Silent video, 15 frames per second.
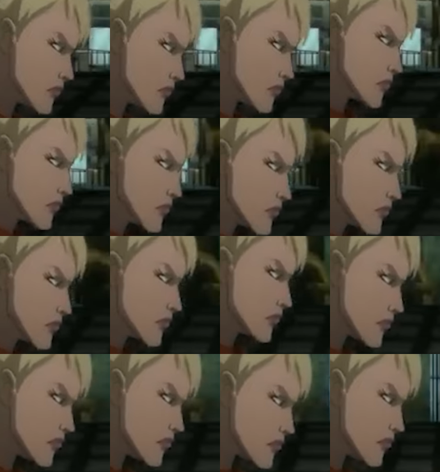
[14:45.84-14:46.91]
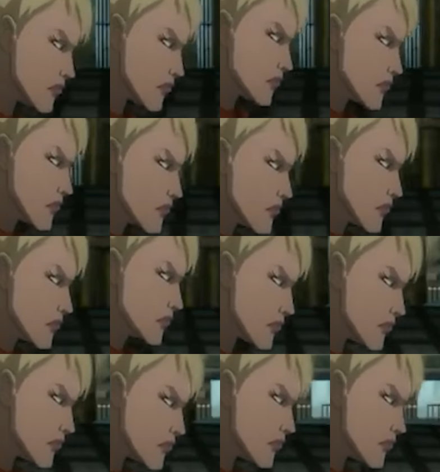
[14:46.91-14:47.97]
anyone under indefinite
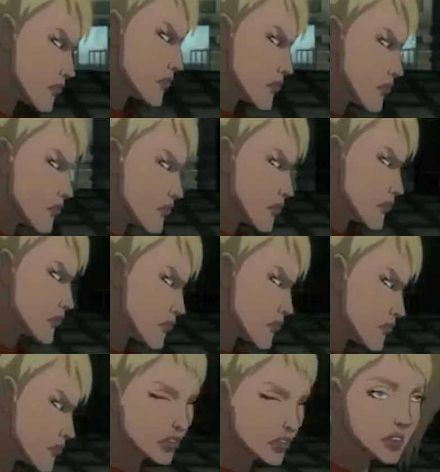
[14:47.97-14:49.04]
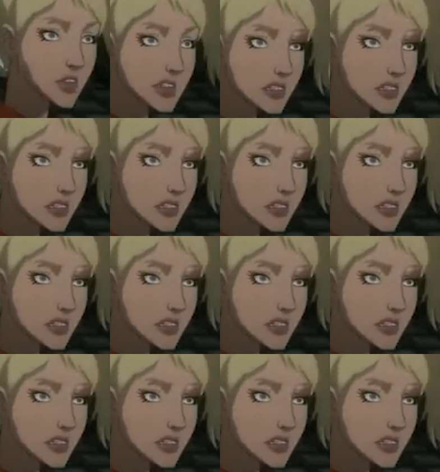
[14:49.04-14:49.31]
psychiatric observation.